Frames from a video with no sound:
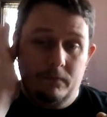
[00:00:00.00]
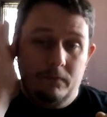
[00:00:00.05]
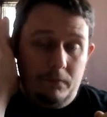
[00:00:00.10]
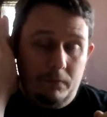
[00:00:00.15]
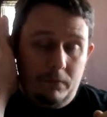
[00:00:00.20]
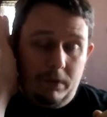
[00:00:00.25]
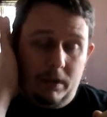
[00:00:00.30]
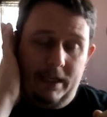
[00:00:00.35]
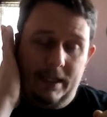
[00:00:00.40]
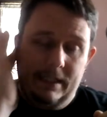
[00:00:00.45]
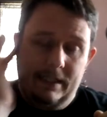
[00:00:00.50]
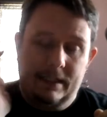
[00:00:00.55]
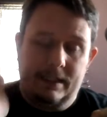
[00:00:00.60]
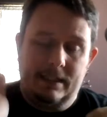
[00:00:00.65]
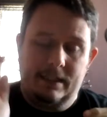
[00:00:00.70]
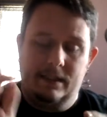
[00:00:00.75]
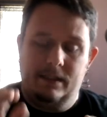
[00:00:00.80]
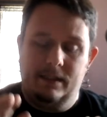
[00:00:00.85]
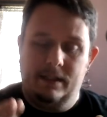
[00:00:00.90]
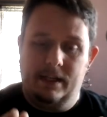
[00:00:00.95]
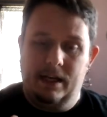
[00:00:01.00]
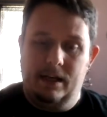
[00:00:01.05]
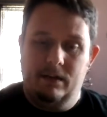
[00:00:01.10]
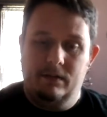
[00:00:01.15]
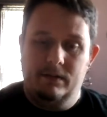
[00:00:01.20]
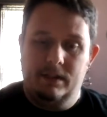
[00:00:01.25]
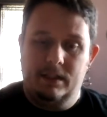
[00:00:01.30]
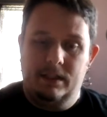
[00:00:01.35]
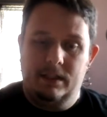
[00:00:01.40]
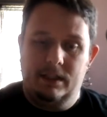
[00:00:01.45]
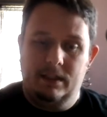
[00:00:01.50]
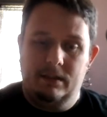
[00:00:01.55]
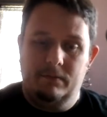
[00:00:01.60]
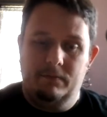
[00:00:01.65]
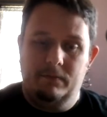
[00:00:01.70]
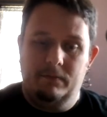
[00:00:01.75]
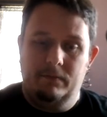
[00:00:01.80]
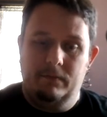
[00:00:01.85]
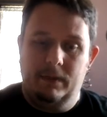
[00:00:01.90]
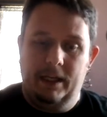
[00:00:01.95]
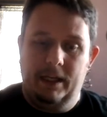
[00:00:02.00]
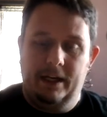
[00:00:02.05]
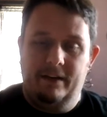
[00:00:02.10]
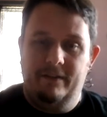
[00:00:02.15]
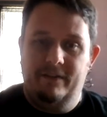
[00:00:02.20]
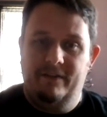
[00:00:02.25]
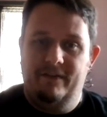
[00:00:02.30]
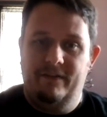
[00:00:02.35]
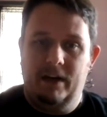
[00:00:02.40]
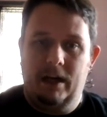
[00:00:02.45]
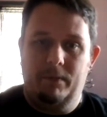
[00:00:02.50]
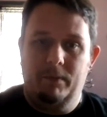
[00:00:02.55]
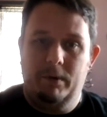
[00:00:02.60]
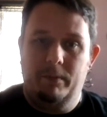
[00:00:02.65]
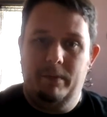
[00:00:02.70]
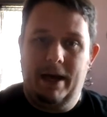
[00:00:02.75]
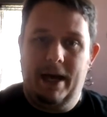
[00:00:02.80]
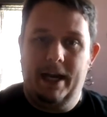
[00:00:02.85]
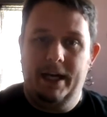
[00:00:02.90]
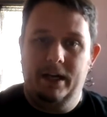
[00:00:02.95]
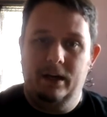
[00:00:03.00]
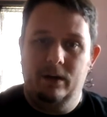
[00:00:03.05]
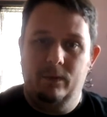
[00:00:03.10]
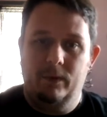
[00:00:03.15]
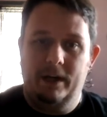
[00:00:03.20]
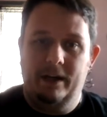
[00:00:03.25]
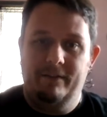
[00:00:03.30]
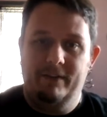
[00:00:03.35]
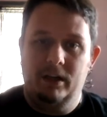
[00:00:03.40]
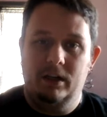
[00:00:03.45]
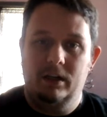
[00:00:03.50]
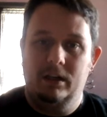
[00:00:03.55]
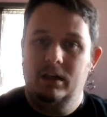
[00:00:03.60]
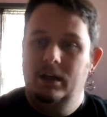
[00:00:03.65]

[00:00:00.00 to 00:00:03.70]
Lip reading: place down some like fiber batting or whatever,